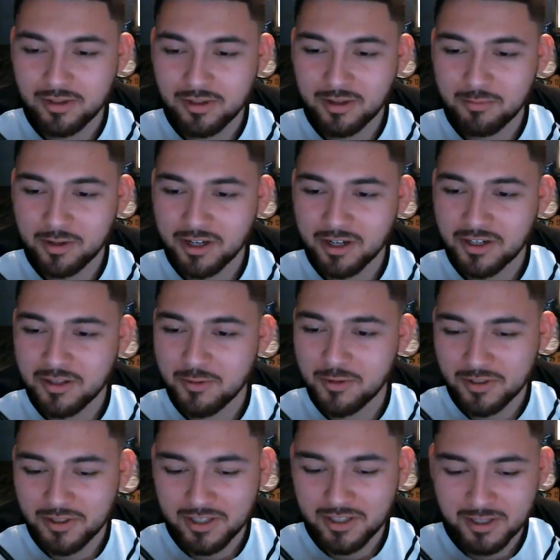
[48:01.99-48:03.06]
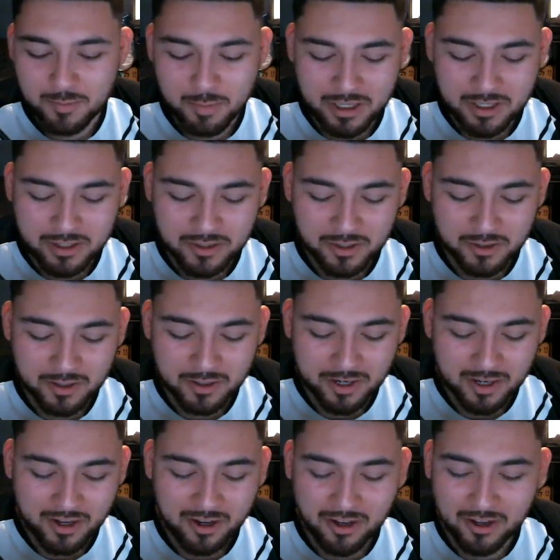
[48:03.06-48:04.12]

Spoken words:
that we're gonna use his picture on